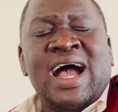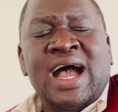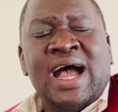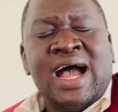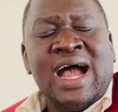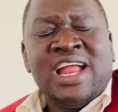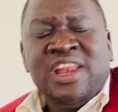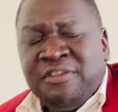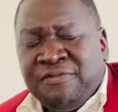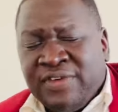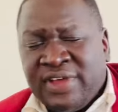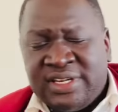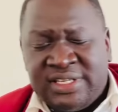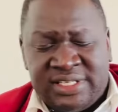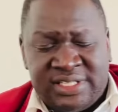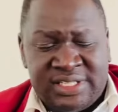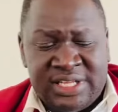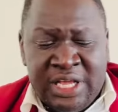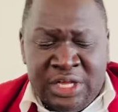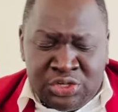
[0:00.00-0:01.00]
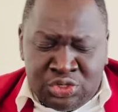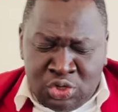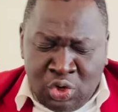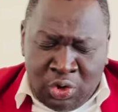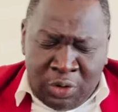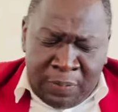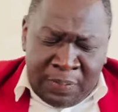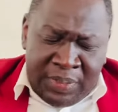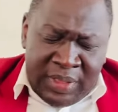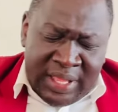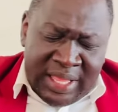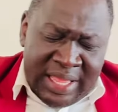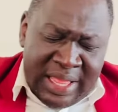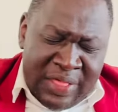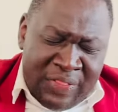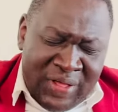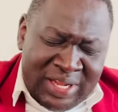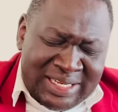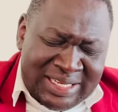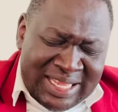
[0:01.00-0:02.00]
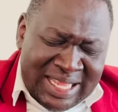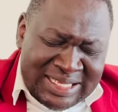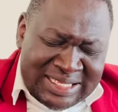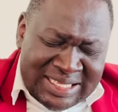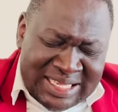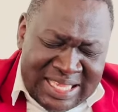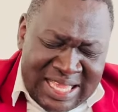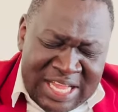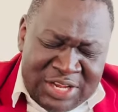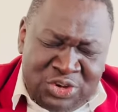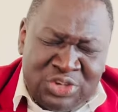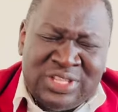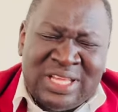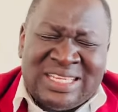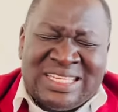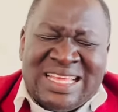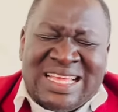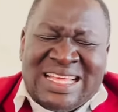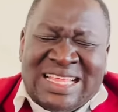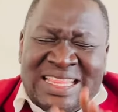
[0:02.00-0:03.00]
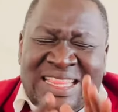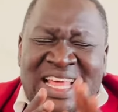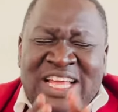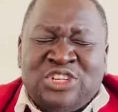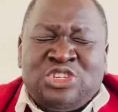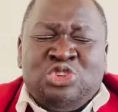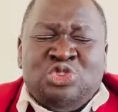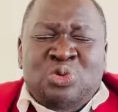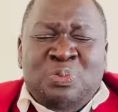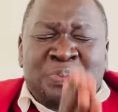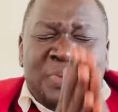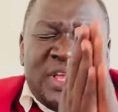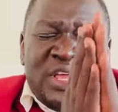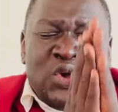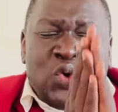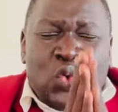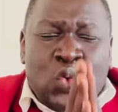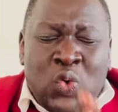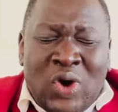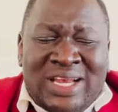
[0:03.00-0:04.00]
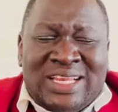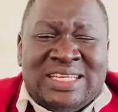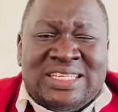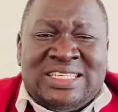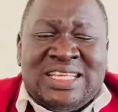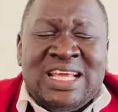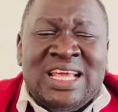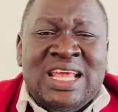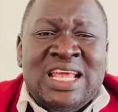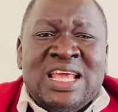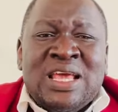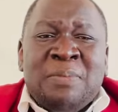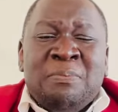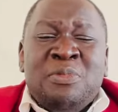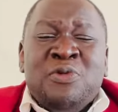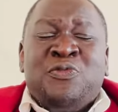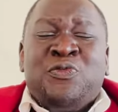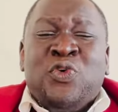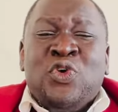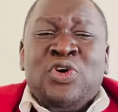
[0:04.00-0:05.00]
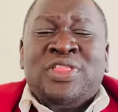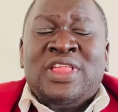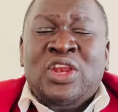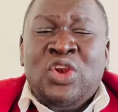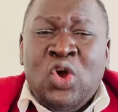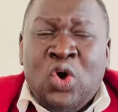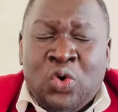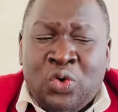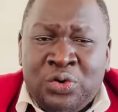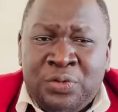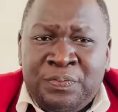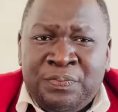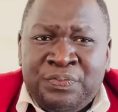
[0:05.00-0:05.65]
Advents. So that case clearly shows that there should be equality before the law.